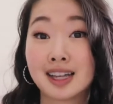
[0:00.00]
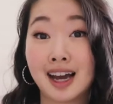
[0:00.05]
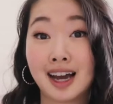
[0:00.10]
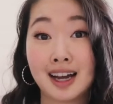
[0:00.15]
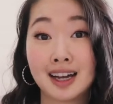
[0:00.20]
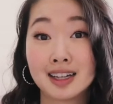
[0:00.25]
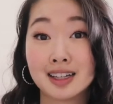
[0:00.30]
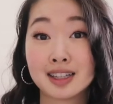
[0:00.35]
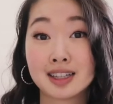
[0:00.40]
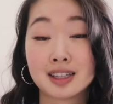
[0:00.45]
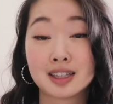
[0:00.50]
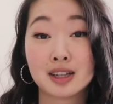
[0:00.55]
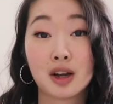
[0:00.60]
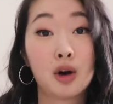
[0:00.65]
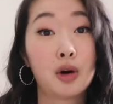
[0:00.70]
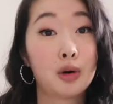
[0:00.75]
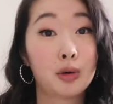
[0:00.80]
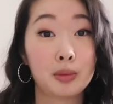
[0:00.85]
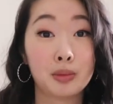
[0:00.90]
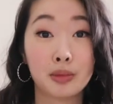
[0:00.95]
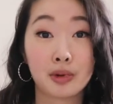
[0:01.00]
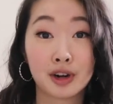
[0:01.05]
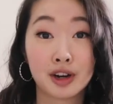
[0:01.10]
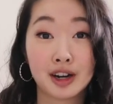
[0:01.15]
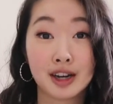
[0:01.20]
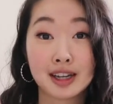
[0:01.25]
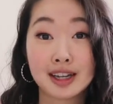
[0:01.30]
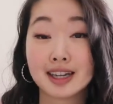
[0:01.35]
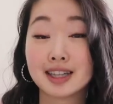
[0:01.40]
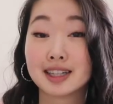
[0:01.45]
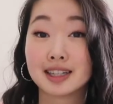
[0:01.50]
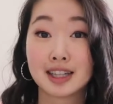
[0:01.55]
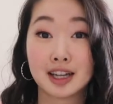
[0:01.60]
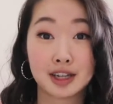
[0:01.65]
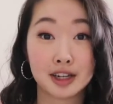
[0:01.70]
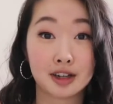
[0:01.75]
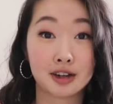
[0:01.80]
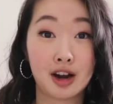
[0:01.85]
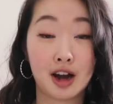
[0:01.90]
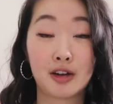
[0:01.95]
tests, homework,
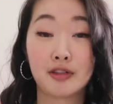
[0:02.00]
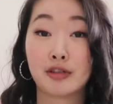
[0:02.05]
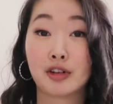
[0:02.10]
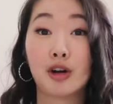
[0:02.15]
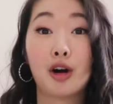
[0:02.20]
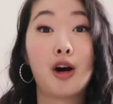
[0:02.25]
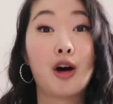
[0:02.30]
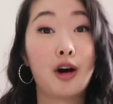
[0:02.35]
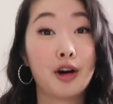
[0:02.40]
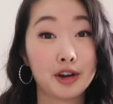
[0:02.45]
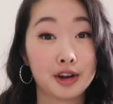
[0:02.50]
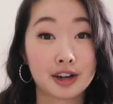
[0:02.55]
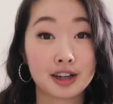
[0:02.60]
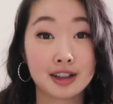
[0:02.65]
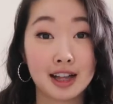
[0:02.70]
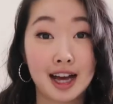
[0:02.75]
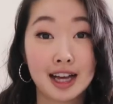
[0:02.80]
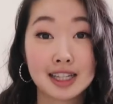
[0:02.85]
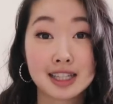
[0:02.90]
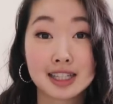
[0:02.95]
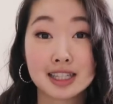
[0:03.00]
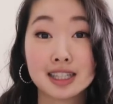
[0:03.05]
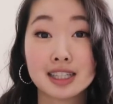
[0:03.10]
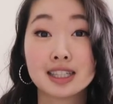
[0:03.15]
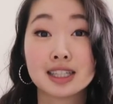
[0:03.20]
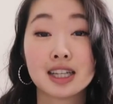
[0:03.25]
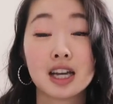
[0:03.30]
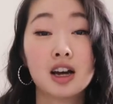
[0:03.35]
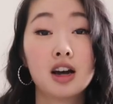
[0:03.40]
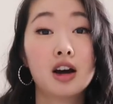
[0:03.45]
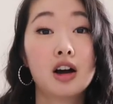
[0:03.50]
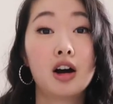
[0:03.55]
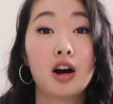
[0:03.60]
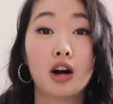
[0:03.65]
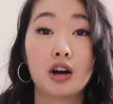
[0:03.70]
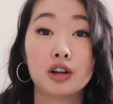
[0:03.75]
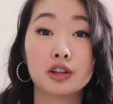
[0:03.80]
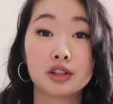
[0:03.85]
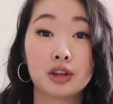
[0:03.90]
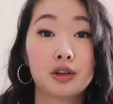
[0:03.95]
etc. for all your classes.
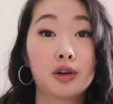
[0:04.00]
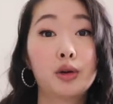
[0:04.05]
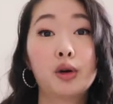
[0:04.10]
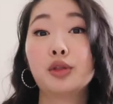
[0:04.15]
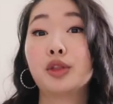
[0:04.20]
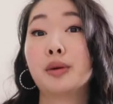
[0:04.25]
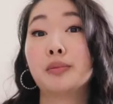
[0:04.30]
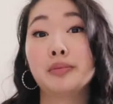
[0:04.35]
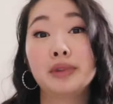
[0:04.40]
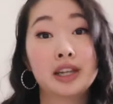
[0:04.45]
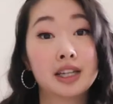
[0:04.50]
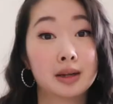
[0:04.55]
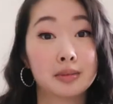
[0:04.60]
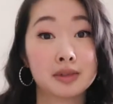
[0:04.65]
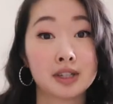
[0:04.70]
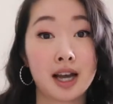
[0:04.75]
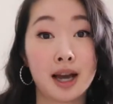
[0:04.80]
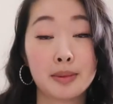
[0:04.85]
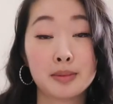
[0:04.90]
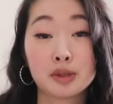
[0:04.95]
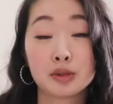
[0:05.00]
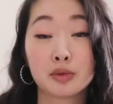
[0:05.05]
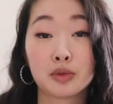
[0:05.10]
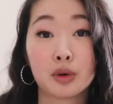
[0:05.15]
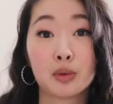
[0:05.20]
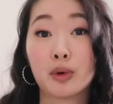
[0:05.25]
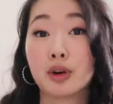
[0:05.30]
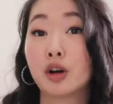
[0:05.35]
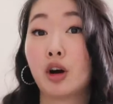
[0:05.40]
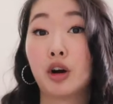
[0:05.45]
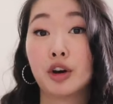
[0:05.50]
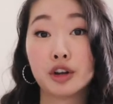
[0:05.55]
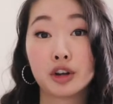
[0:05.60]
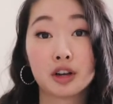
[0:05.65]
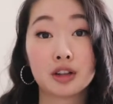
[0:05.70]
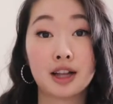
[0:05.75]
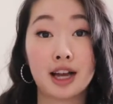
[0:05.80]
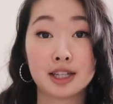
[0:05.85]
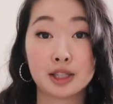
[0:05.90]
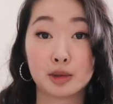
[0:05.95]
Also the meetup times for when all your
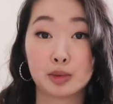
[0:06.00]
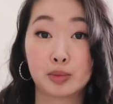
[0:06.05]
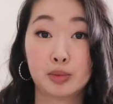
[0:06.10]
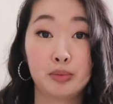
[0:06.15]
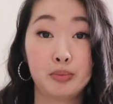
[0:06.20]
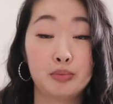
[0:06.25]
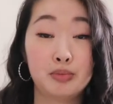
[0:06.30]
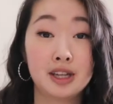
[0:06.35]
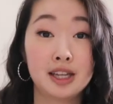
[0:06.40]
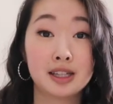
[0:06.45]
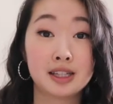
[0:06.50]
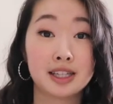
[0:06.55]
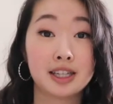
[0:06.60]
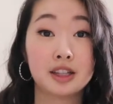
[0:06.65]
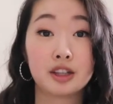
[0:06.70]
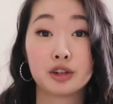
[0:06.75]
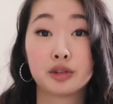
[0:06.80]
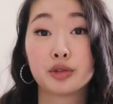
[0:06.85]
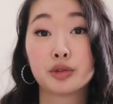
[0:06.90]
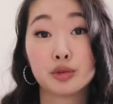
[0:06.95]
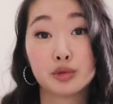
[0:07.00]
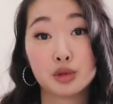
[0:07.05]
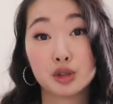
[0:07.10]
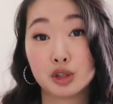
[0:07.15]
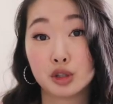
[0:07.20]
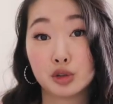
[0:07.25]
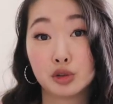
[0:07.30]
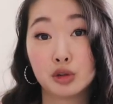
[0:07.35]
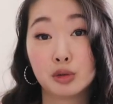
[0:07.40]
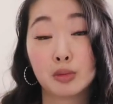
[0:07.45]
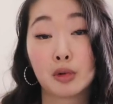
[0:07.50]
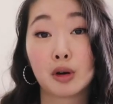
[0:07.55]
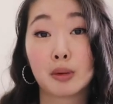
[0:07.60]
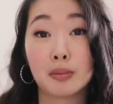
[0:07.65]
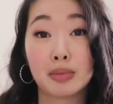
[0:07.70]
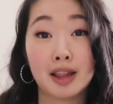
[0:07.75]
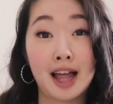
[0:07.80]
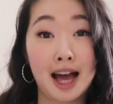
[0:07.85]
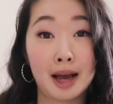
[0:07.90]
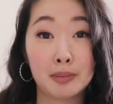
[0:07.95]
classes meet, either through Zoom or
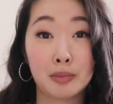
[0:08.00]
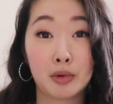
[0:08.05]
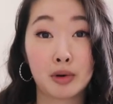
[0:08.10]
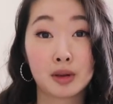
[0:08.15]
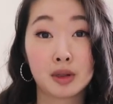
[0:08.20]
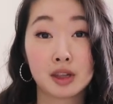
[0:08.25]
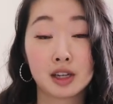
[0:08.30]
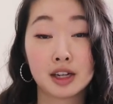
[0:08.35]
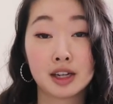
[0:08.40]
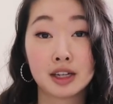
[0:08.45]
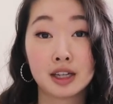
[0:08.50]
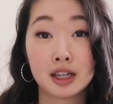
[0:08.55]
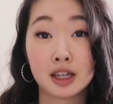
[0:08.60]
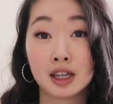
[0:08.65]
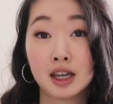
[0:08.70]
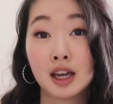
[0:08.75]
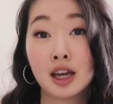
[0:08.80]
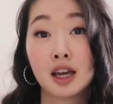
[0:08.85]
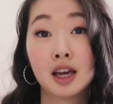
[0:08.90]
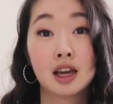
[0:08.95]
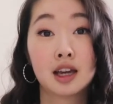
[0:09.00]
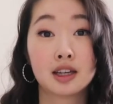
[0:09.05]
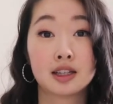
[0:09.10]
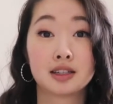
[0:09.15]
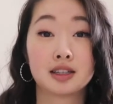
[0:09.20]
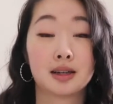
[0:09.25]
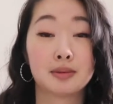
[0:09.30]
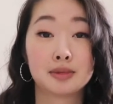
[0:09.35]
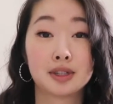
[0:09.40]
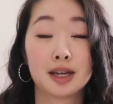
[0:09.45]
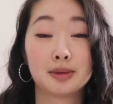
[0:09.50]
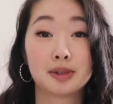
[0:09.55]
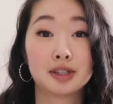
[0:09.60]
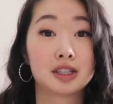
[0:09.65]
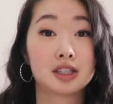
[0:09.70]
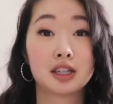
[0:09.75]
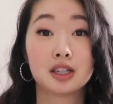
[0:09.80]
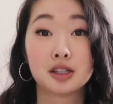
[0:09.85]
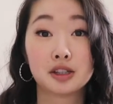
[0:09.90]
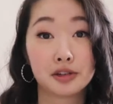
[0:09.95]
Blackboard Learning. Sometimes
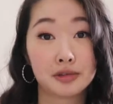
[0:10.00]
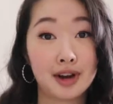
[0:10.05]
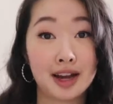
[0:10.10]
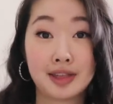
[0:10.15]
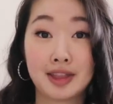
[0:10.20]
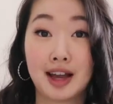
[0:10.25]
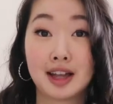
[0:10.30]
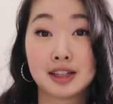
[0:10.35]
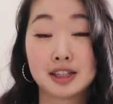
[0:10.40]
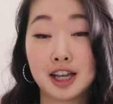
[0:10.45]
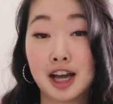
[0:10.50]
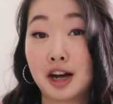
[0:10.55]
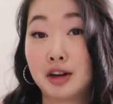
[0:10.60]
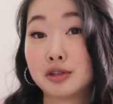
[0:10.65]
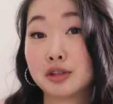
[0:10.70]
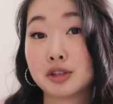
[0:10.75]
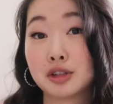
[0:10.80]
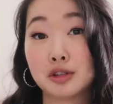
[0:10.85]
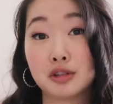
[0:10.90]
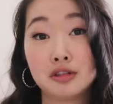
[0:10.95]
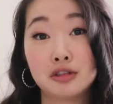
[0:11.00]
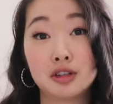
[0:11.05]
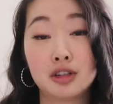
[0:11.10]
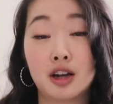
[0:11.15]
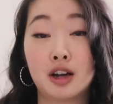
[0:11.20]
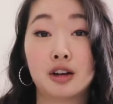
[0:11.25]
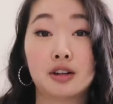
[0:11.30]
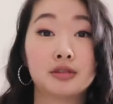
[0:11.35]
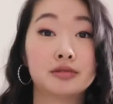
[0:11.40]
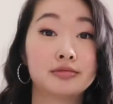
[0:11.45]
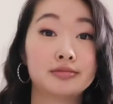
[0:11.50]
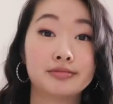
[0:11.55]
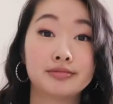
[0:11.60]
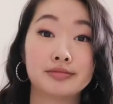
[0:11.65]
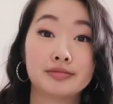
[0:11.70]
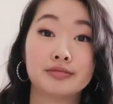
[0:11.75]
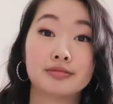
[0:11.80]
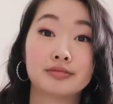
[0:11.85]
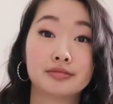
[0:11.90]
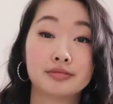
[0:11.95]
it's good to write that down so you know
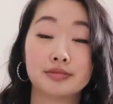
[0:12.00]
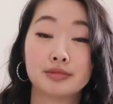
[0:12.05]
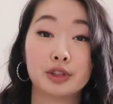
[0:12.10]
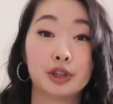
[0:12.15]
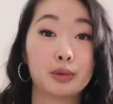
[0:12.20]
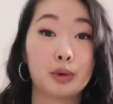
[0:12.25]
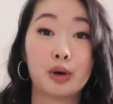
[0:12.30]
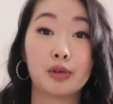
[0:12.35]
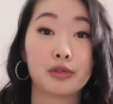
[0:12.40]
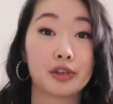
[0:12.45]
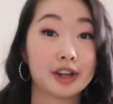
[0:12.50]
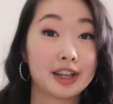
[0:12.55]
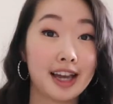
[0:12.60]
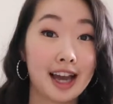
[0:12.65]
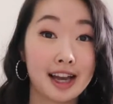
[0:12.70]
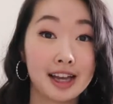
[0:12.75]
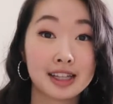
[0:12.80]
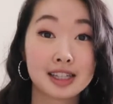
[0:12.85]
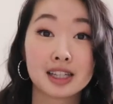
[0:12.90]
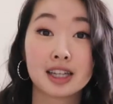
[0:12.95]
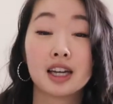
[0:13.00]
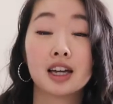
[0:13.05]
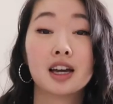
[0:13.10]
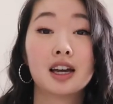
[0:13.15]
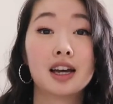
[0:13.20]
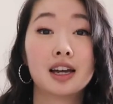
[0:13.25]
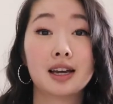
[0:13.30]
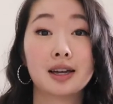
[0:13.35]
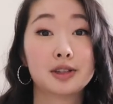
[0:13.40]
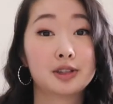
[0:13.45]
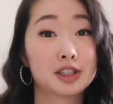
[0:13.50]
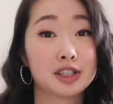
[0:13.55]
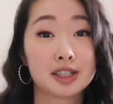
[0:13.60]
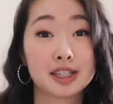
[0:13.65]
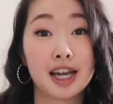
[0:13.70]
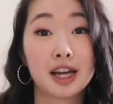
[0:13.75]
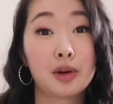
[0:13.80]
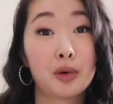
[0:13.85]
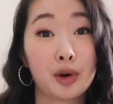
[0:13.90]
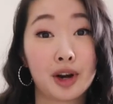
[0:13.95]
you won't forget. Just
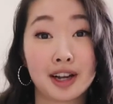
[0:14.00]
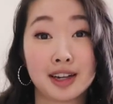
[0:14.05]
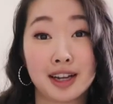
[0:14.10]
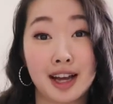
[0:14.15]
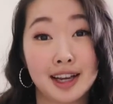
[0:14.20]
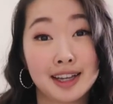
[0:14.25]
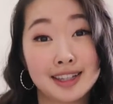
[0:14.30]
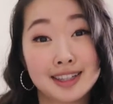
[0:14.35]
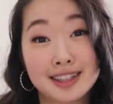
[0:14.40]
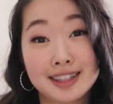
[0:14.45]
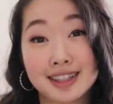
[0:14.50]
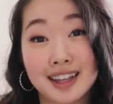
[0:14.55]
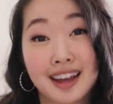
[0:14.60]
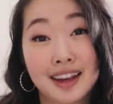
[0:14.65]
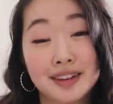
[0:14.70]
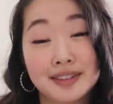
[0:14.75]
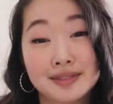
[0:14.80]
get organized.